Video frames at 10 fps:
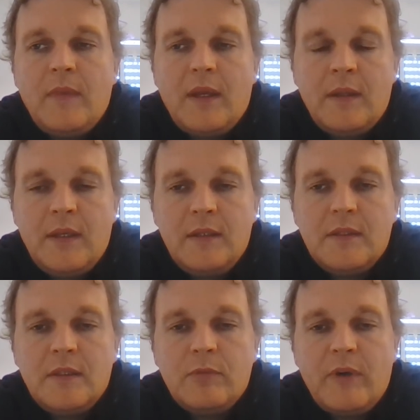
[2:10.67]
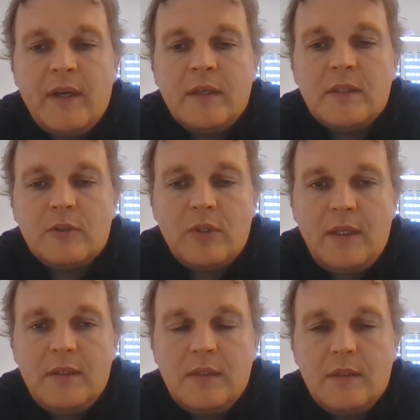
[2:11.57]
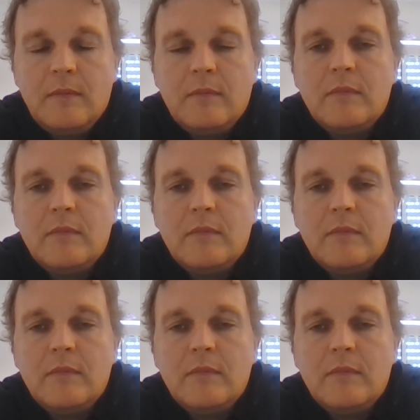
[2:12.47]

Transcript: and this is why I suggest